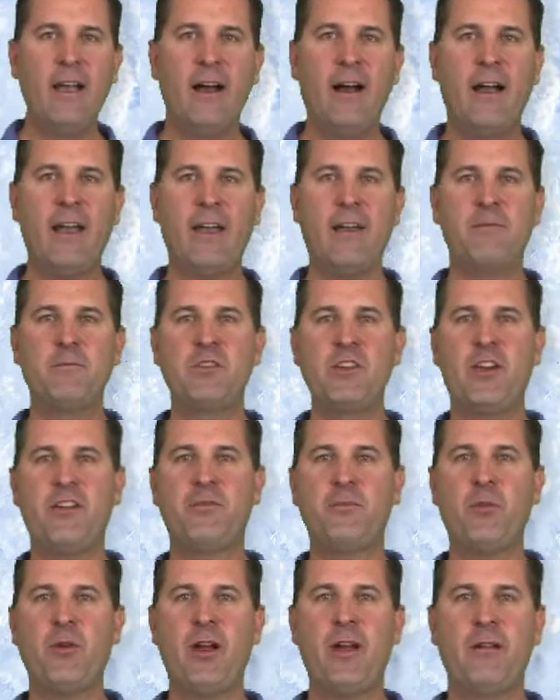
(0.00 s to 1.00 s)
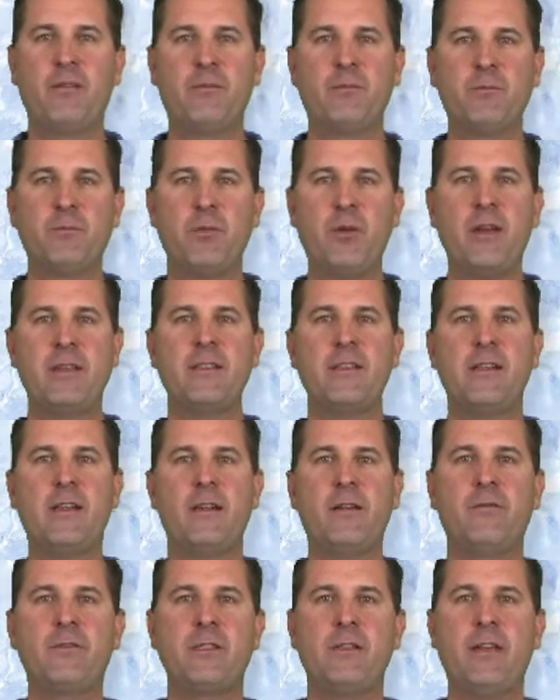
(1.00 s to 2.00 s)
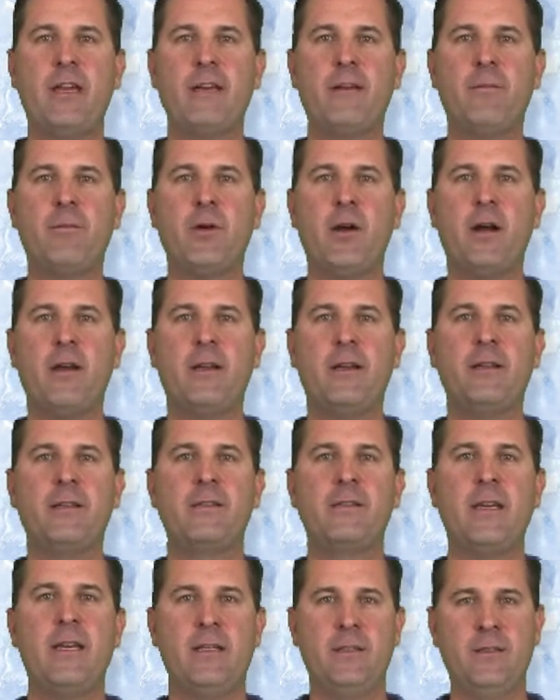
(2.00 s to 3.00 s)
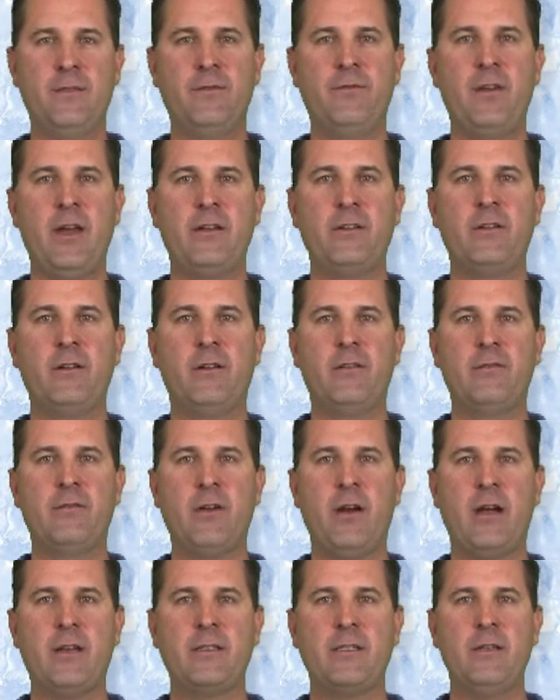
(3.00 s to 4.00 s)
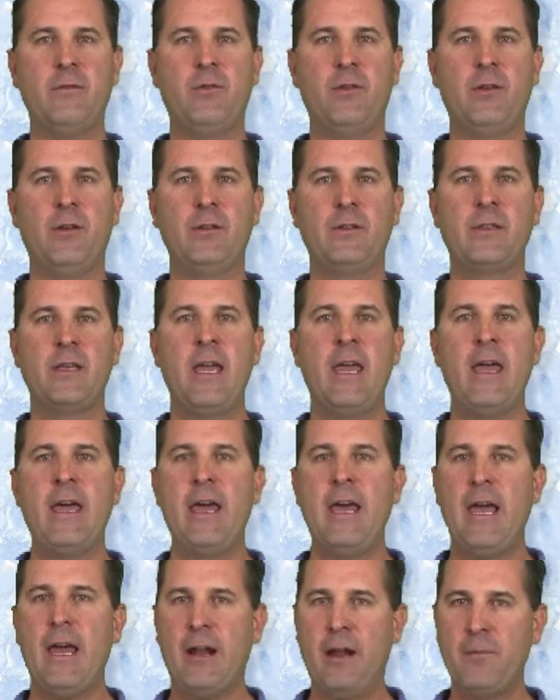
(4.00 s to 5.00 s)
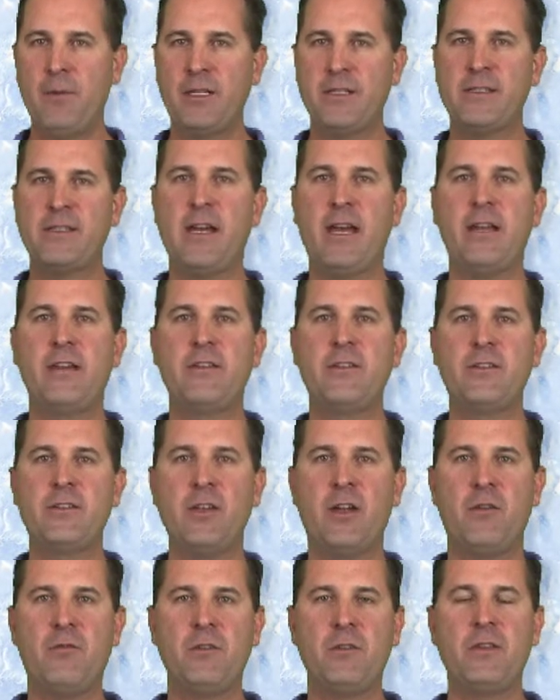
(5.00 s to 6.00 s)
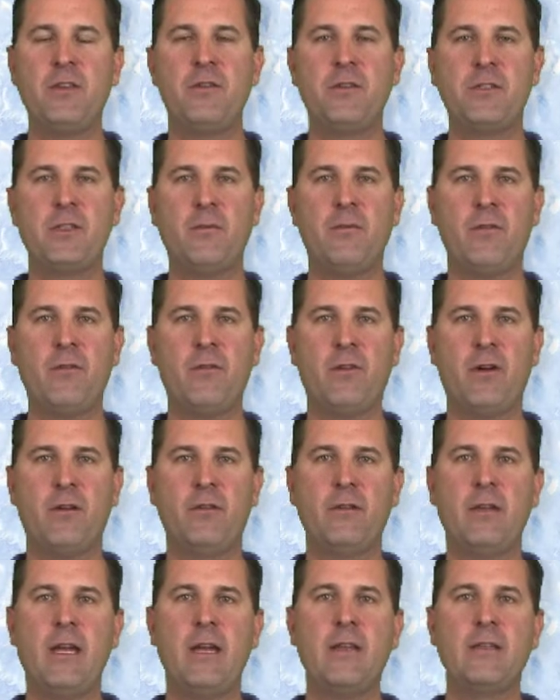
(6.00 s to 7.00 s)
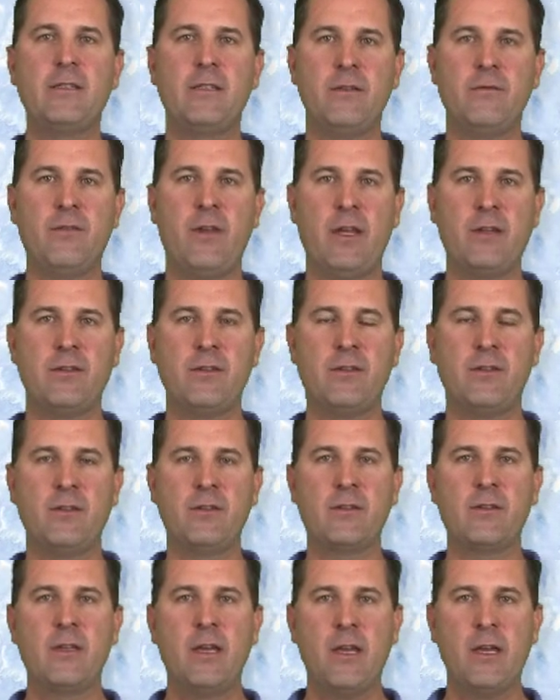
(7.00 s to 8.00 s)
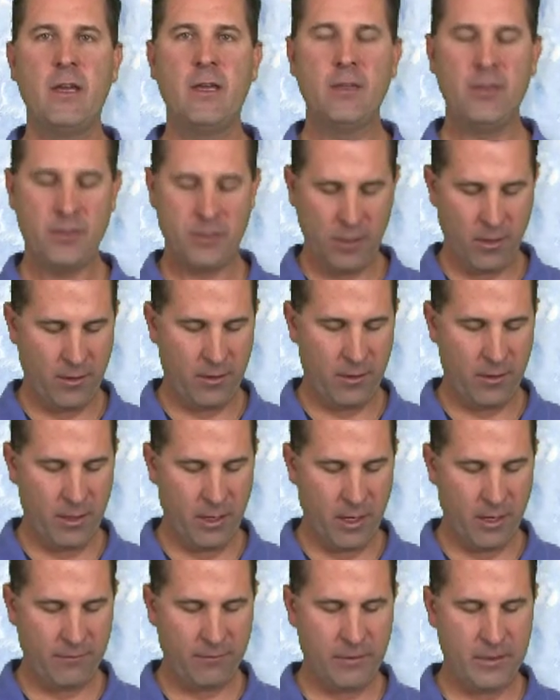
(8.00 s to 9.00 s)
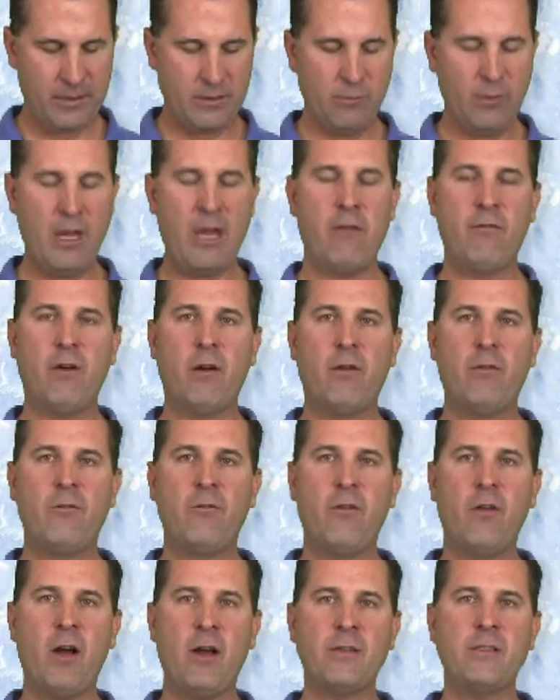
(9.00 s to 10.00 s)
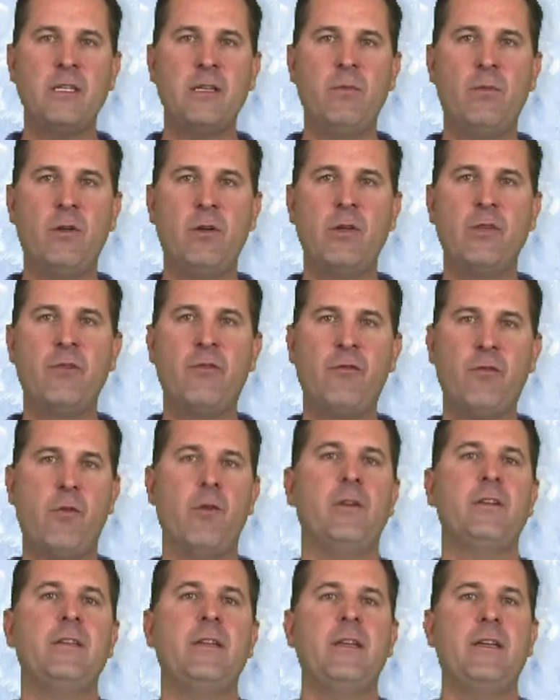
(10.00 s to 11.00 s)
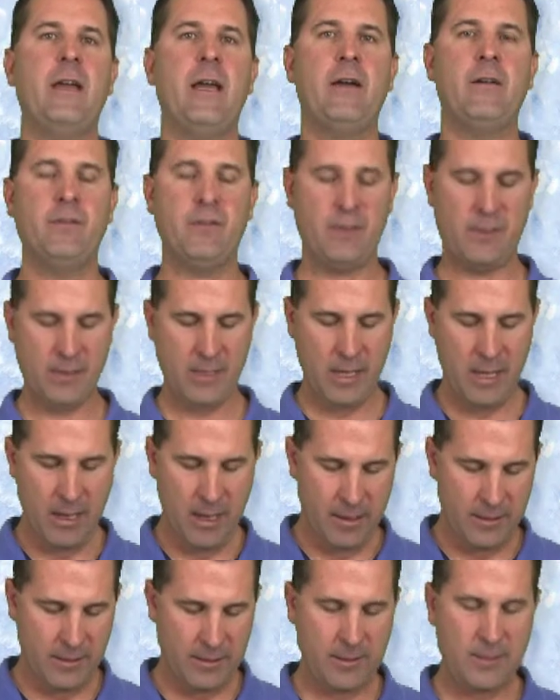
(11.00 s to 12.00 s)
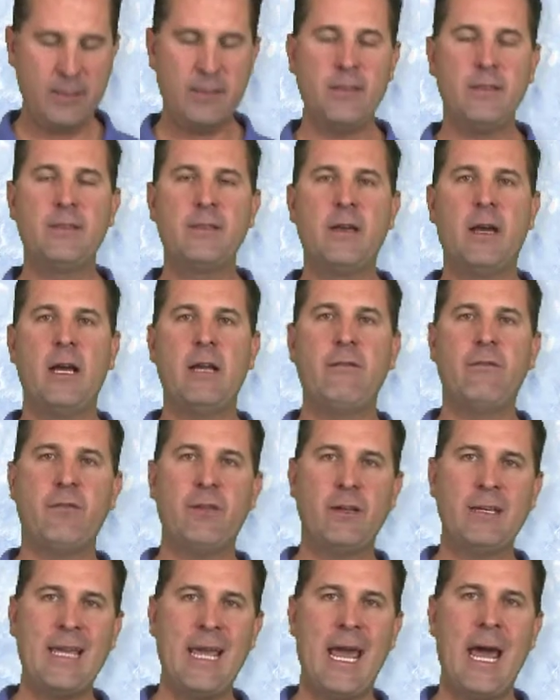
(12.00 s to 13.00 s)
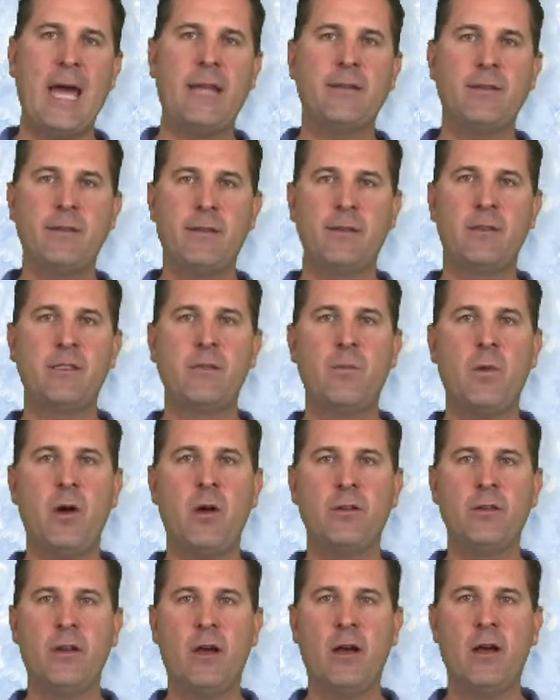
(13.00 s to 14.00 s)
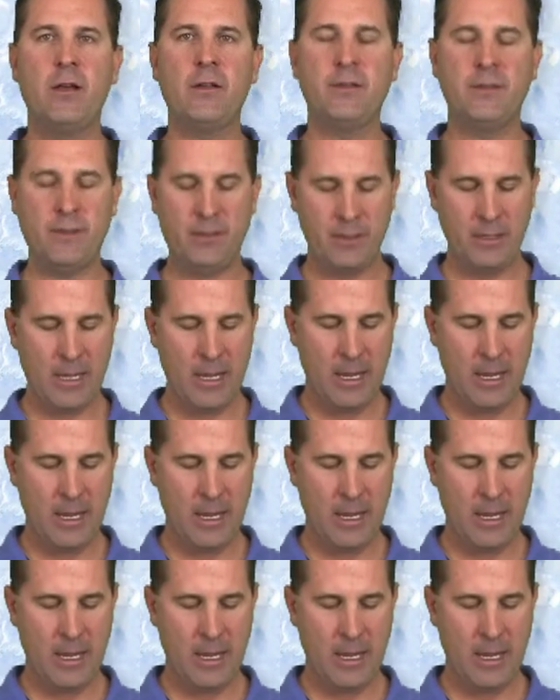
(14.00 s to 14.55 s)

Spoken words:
Hi, I'm Jeff Brown, president of Talega Products and the inventor of FrostyBowlz, and I'm excited to share with you some of our latest inventions. Starting it off is we have our FrostyBowlz 14 ounce. This is designed for cats and small dogs.